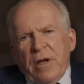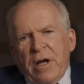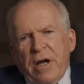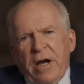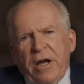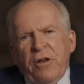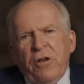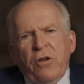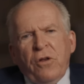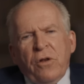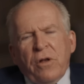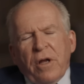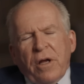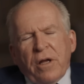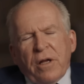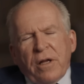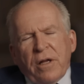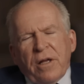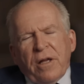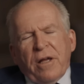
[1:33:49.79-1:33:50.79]

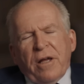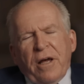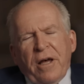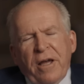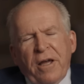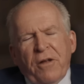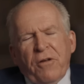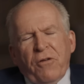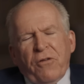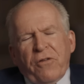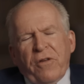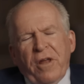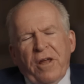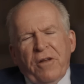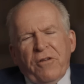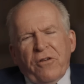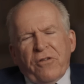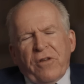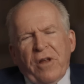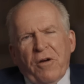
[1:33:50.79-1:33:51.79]
I
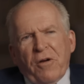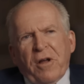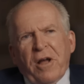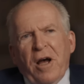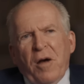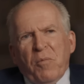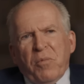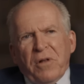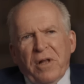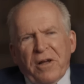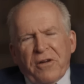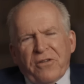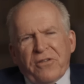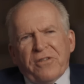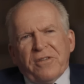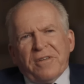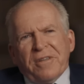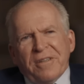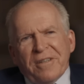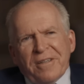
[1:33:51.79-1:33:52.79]
understand just how
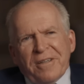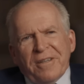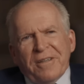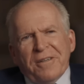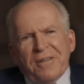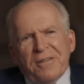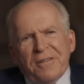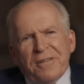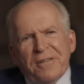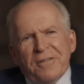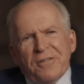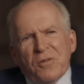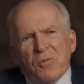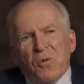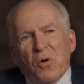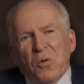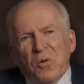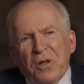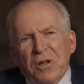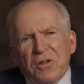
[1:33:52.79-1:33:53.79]
complex the
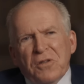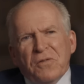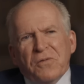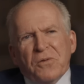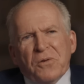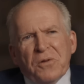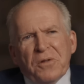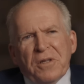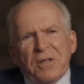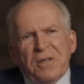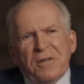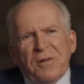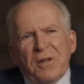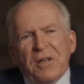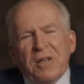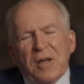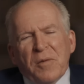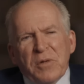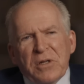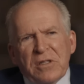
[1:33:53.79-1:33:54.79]
role is for the
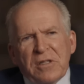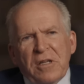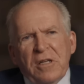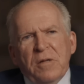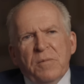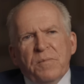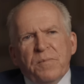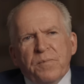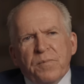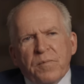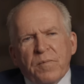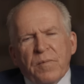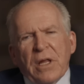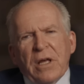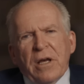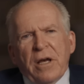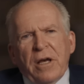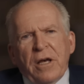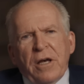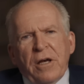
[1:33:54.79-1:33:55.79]
incoming team,
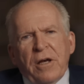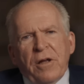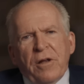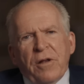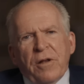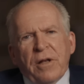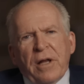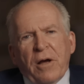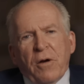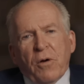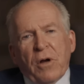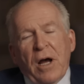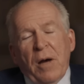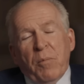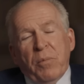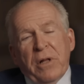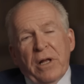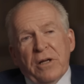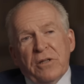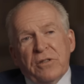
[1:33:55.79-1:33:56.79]
and how
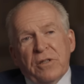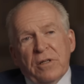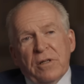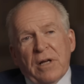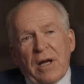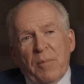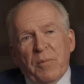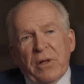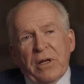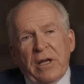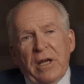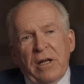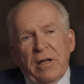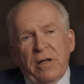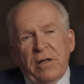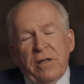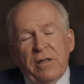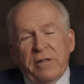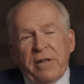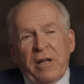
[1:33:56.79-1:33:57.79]
complex and
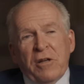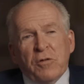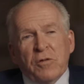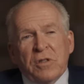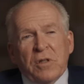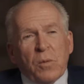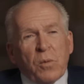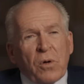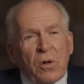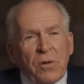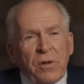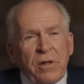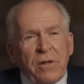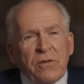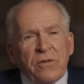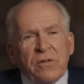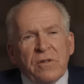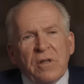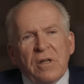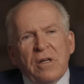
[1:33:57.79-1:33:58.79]
complicated and dangerous the world
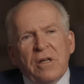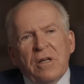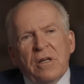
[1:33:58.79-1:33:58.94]
is.